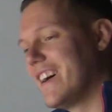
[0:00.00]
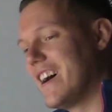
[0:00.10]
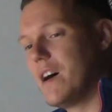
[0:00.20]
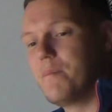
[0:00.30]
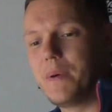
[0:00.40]

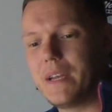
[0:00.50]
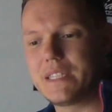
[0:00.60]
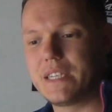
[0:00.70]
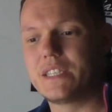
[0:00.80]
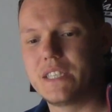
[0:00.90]
Um,
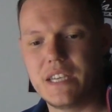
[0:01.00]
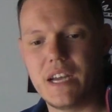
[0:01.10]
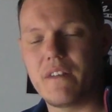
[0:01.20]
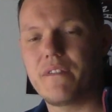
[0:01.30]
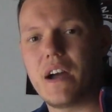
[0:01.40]
basically, because the
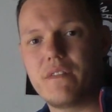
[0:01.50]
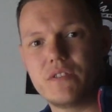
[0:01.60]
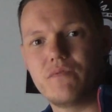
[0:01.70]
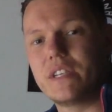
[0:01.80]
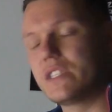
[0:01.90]
R5
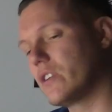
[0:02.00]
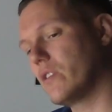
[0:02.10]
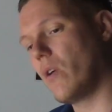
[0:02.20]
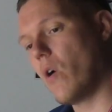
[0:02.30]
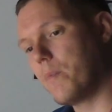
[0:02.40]
is ready
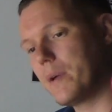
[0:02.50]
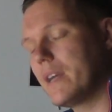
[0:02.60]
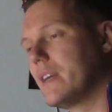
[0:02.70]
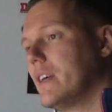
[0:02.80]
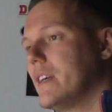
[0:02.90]
to hop
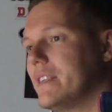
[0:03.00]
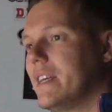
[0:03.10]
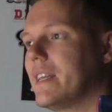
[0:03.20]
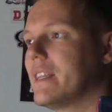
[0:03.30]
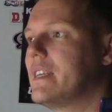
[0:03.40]
it
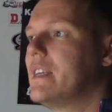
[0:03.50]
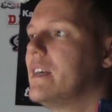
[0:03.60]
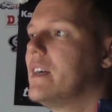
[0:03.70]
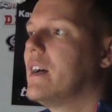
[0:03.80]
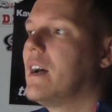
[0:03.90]
nearly
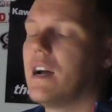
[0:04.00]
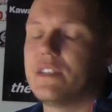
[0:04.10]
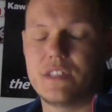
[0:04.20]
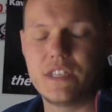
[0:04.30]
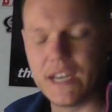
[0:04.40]

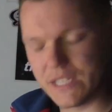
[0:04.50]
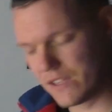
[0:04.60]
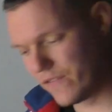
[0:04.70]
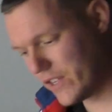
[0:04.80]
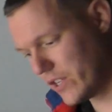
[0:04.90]
and yes
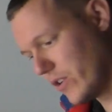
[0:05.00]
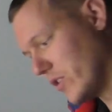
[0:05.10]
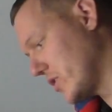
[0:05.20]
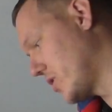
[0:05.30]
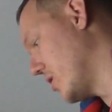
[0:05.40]
the
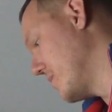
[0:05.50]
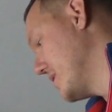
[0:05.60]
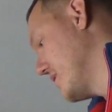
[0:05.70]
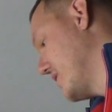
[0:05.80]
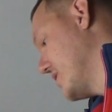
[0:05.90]
videos are
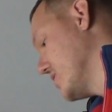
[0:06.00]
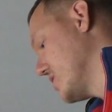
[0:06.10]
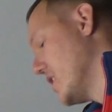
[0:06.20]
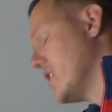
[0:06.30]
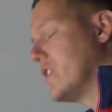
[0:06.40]
coming the
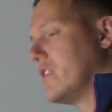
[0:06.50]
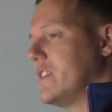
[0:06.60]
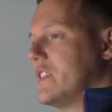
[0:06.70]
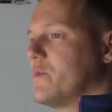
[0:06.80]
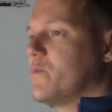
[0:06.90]
videos the
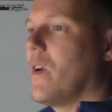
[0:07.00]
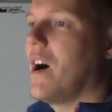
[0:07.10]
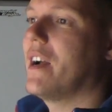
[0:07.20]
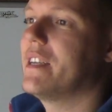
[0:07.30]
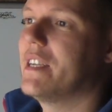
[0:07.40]
reason
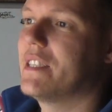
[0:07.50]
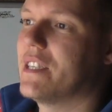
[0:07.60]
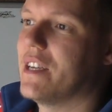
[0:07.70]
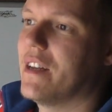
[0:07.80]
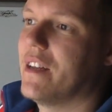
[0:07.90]
why is
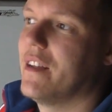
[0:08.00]
that